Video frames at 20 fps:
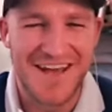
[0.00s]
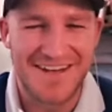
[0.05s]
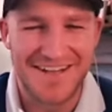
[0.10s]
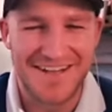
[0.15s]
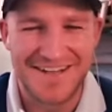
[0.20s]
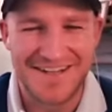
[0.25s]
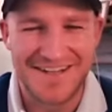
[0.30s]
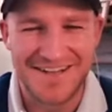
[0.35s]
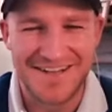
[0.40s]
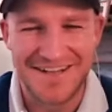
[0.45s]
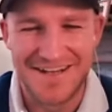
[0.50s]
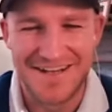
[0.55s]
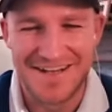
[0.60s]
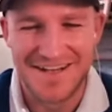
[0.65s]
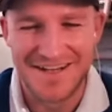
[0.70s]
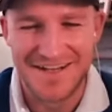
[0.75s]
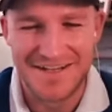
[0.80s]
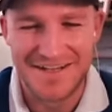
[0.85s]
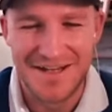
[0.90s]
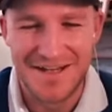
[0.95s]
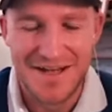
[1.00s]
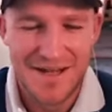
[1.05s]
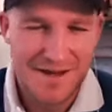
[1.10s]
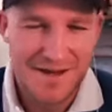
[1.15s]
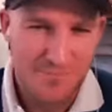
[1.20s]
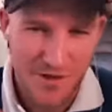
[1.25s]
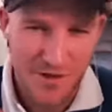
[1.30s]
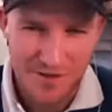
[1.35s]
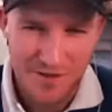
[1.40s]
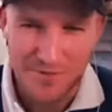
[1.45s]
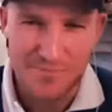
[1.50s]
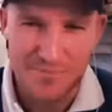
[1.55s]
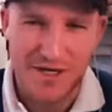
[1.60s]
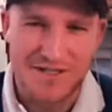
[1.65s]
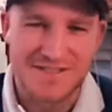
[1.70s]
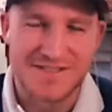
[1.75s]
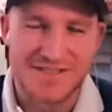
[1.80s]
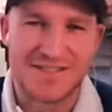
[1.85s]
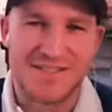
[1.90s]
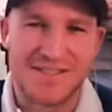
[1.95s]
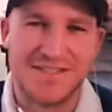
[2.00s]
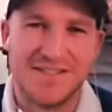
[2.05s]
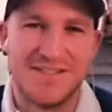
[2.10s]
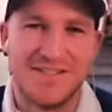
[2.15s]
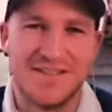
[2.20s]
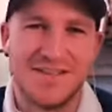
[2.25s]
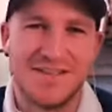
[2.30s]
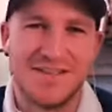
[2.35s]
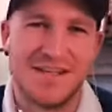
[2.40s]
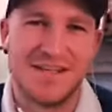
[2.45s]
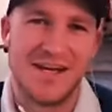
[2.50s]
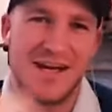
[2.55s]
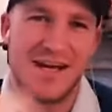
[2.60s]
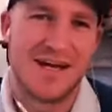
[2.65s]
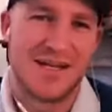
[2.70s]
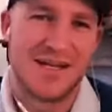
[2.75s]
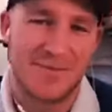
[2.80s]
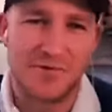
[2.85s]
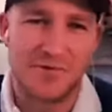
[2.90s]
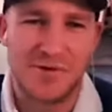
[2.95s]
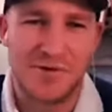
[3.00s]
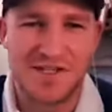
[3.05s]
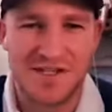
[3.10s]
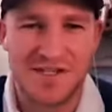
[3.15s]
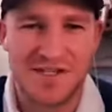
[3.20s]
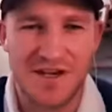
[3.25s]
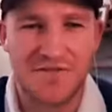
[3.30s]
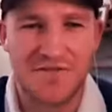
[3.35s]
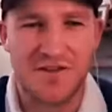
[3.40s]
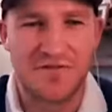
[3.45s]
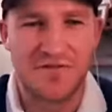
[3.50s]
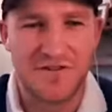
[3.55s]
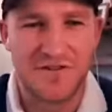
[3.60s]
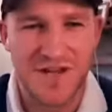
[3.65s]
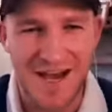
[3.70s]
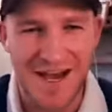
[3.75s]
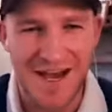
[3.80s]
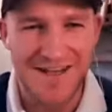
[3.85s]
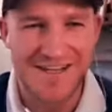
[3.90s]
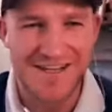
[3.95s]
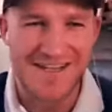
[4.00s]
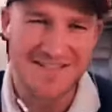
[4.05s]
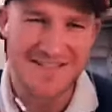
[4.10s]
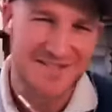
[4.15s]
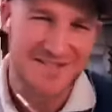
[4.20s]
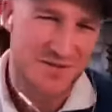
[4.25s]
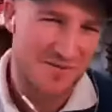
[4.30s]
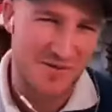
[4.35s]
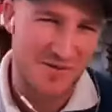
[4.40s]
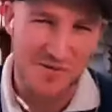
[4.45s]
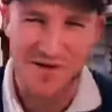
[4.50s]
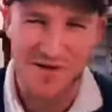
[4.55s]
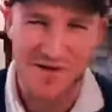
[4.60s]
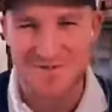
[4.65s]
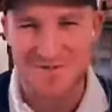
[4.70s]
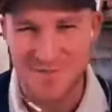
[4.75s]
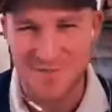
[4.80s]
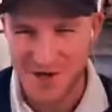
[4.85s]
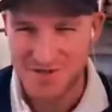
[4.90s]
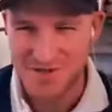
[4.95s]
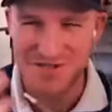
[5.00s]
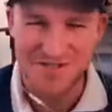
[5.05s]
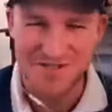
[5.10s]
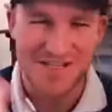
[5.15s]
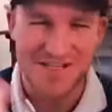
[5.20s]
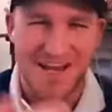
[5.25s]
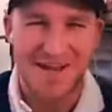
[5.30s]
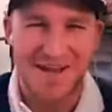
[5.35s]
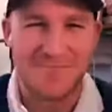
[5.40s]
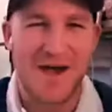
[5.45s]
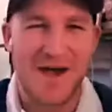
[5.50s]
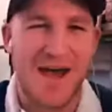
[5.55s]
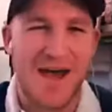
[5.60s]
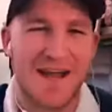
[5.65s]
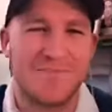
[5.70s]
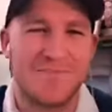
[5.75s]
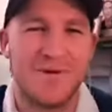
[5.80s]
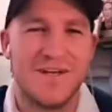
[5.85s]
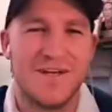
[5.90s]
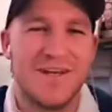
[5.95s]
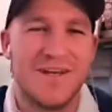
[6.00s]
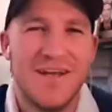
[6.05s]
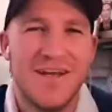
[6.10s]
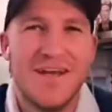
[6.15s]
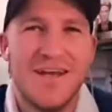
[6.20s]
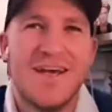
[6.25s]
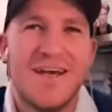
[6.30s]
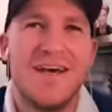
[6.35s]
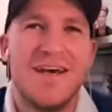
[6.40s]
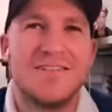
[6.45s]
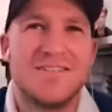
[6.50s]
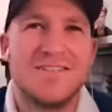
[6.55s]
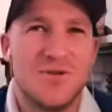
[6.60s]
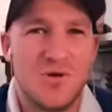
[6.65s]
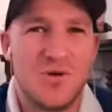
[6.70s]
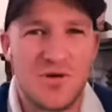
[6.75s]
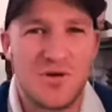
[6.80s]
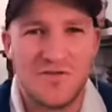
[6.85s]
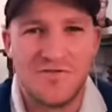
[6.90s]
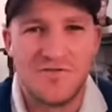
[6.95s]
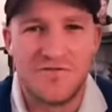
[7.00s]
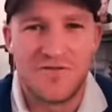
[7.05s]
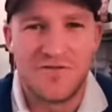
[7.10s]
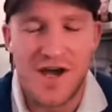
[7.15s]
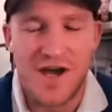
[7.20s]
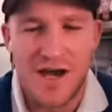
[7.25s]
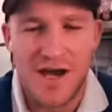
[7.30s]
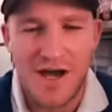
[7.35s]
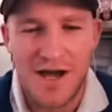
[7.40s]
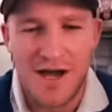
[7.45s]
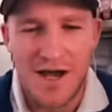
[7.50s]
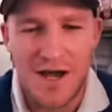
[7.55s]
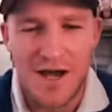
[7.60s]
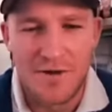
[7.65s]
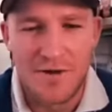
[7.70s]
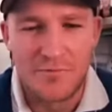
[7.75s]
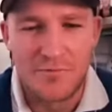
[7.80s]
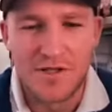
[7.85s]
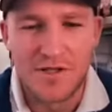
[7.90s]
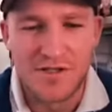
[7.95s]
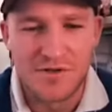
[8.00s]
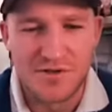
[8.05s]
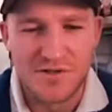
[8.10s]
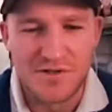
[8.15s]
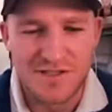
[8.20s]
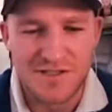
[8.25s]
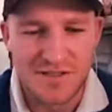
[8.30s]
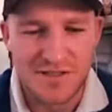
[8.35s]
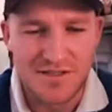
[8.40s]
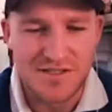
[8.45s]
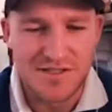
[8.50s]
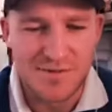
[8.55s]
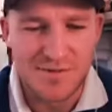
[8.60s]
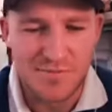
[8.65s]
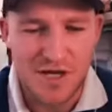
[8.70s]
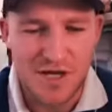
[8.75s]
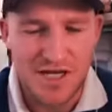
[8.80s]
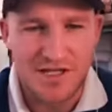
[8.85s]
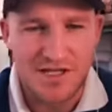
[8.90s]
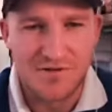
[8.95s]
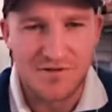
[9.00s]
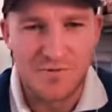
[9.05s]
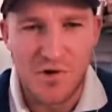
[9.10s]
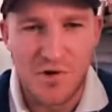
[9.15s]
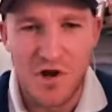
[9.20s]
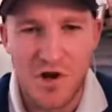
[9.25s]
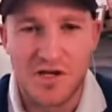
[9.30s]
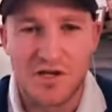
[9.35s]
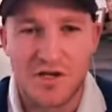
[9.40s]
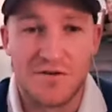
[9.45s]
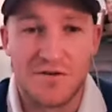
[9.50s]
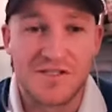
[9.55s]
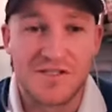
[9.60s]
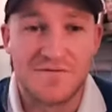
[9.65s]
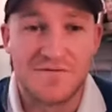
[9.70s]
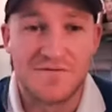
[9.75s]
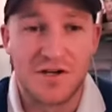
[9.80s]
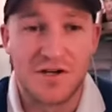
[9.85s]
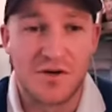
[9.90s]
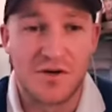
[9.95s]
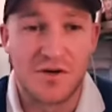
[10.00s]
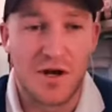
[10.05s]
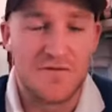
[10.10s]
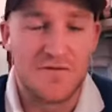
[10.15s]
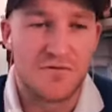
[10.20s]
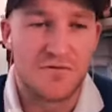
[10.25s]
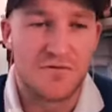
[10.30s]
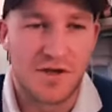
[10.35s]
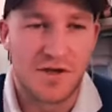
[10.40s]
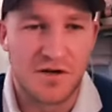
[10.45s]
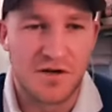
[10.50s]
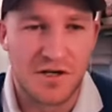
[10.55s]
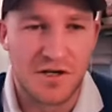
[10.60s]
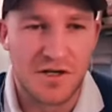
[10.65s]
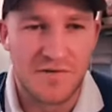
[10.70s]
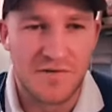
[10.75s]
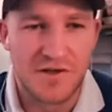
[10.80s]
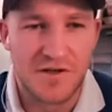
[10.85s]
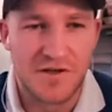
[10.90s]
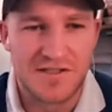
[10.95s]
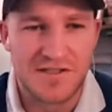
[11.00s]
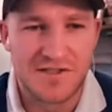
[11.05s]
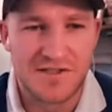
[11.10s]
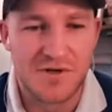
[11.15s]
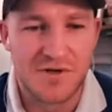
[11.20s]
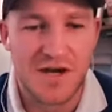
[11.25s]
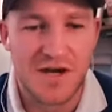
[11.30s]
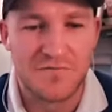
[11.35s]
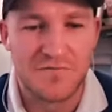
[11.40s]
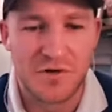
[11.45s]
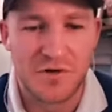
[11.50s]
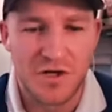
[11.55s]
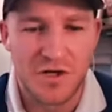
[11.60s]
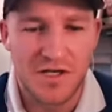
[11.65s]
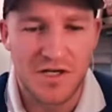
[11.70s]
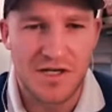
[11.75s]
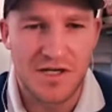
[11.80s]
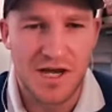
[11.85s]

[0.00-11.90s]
And then went back to Sydney a couple of weeks ago for the finale, and sort of all those emotions came back. But it's sort of really good to be back into work, and obviously very grateful that I still have work.